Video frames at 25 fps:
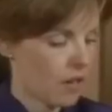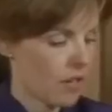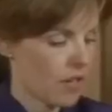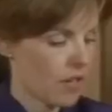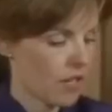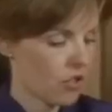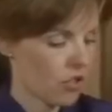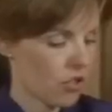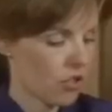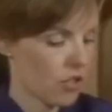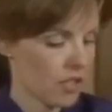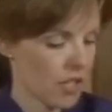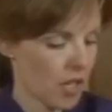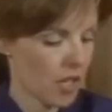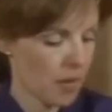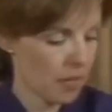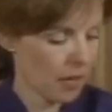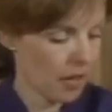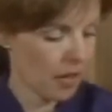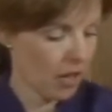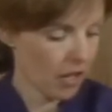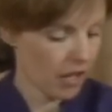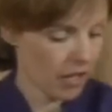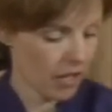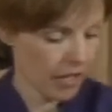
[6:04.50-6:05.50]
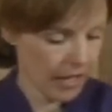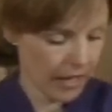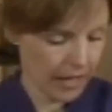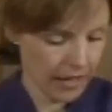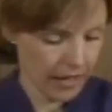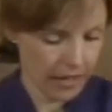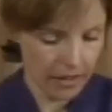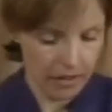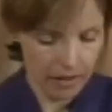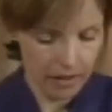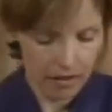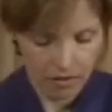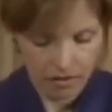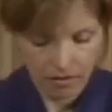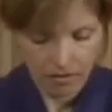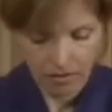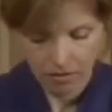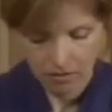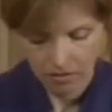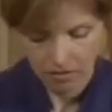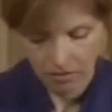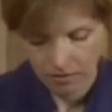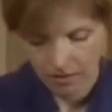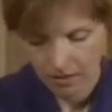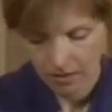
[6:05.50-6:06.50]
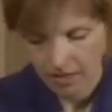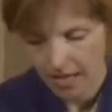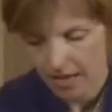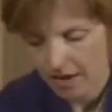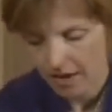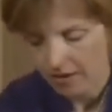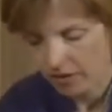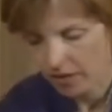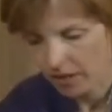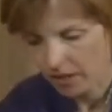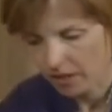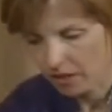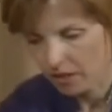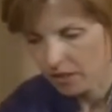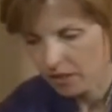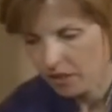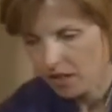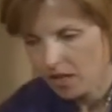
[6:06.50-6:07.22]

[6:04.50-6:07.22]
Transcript: is just applying the carrier